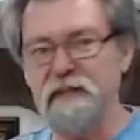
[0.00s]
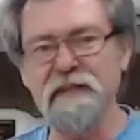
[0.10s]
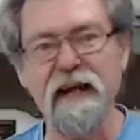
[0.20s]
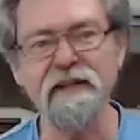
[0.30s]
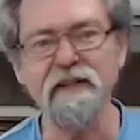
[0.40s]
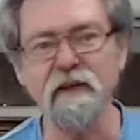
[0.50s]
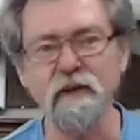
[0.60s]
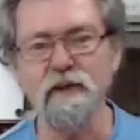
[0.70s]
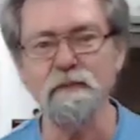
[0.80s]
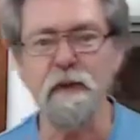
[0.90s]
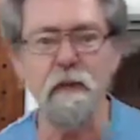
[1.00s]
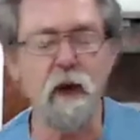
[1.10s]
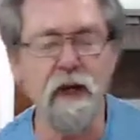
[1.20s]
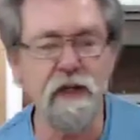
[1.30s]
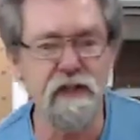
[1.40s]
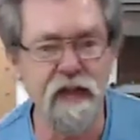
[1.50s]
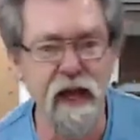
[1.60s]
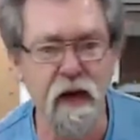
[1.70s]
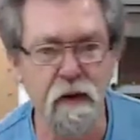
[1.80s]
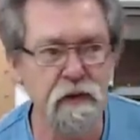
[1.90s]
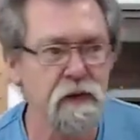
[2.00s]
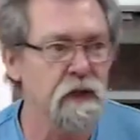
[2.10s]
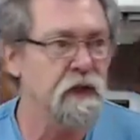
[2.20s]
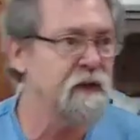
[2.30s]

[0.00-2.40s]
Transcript: You're starting to lose me. What, in sound?